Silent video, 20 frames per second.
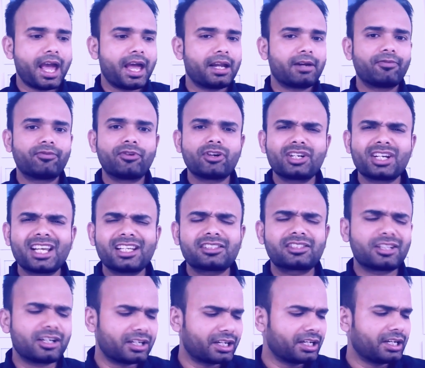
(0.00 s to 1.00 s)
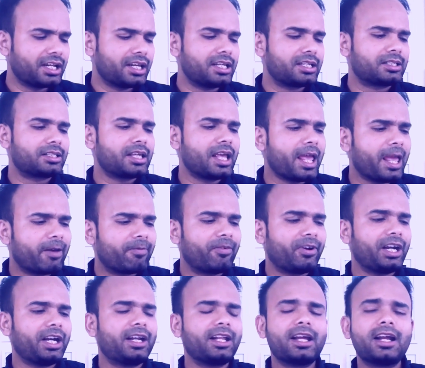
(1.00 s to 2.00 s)
And for next thirty days,
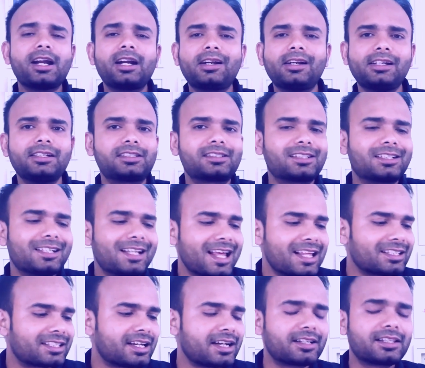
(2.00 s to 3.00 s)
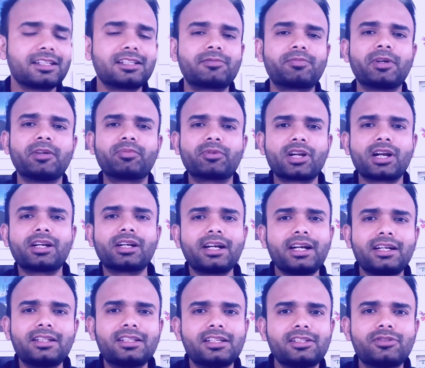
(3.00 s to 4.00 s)
every day at least glance at this paper and
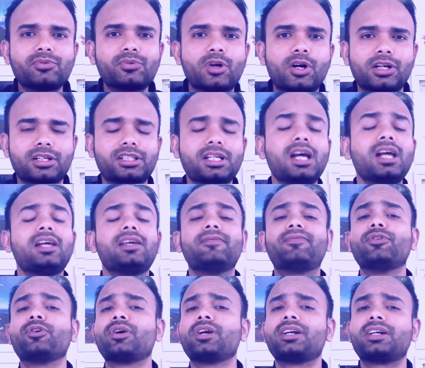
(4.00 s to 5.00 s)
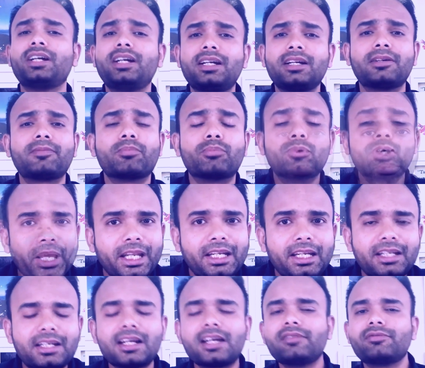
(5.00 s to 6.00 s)
read these words. If you can read it
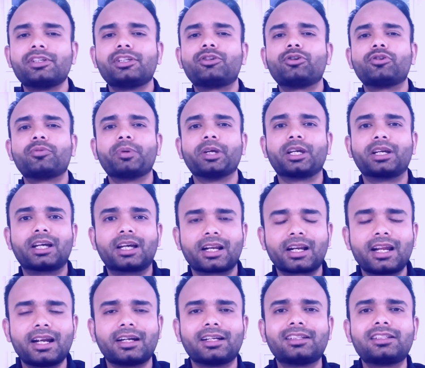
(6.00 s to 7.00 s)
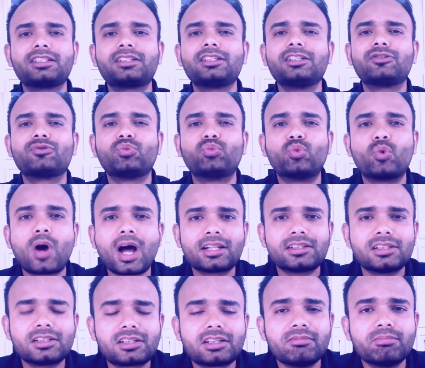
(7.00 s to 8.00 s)
many times, it would be great. This is
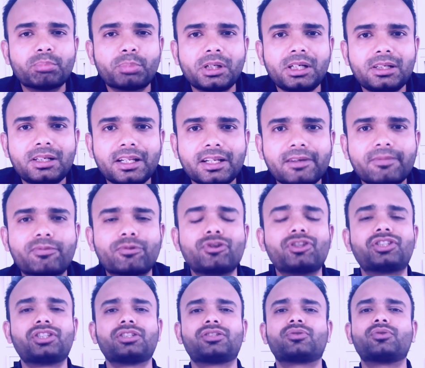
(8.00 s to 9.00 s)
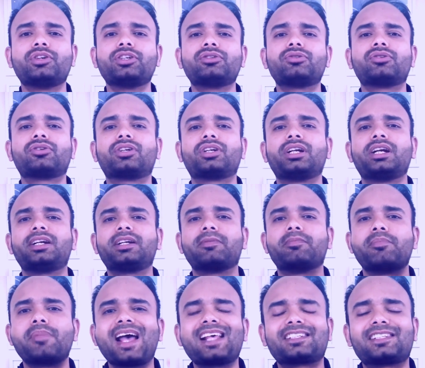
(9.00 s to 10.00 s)
one simple tip which is going to create
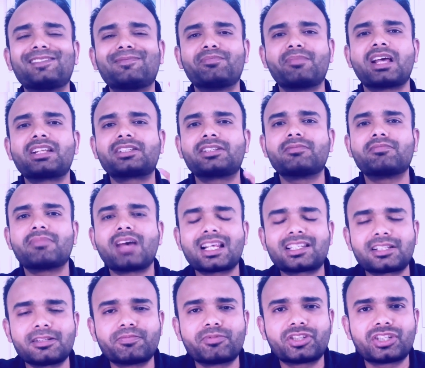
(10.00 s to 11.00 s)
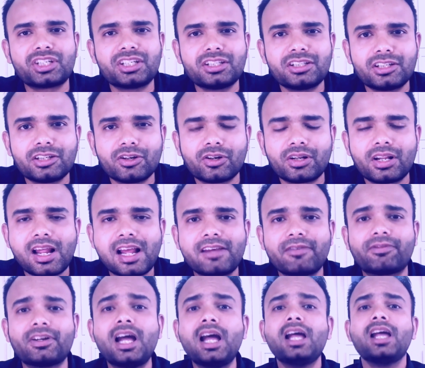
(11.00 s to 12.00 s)
a massive, massive, massive change in your
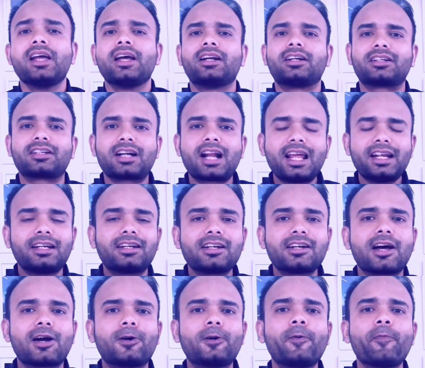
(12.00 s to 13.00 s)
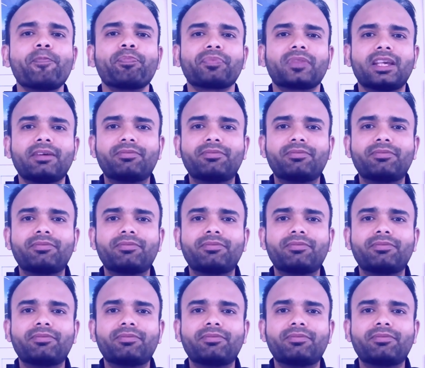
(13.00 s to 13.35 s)
life. And right now,